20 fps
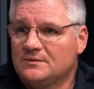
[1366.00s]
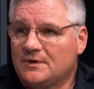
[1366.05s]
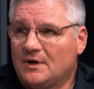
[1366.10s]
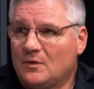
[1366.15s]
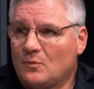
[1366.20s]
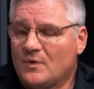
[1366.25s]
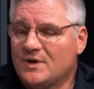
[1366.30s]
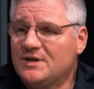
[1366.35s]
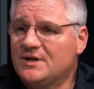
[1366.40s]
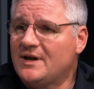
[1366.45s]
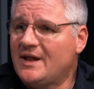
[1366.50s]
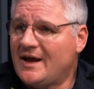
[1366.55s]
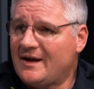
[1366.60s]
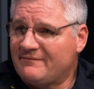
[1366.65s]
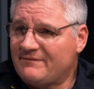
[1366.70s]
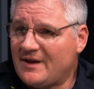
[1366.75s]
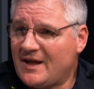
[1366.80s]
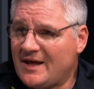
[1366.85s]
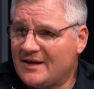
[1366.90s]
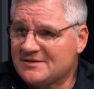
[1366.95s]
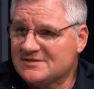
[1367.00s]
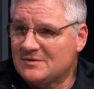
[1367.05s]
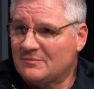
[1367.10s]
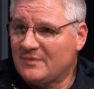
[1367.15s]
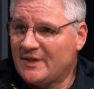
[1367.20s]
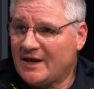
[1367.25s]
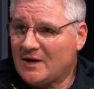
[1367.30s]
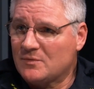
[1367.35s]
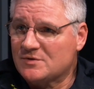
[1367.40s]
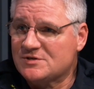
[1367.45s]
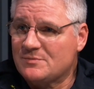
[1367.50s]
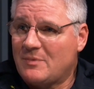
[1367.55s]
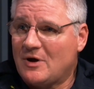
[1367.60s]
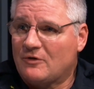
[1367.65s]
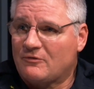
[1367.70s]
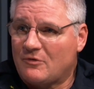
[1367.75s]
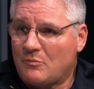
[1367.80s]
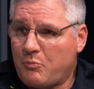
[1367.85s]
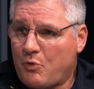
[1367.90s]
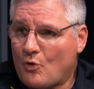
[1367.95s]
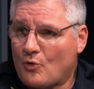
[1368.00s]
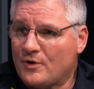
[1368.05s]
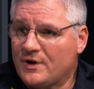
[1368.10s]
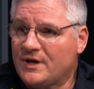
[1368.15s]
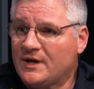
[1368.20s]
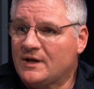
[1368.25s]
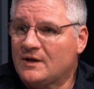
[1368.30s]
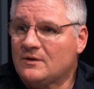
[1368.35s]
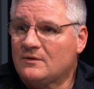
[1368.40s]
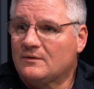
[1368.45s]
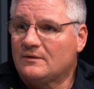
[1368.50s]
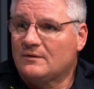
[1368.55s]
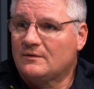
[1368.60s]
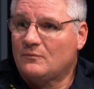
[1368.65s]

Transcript: We did have to add some language about reporting,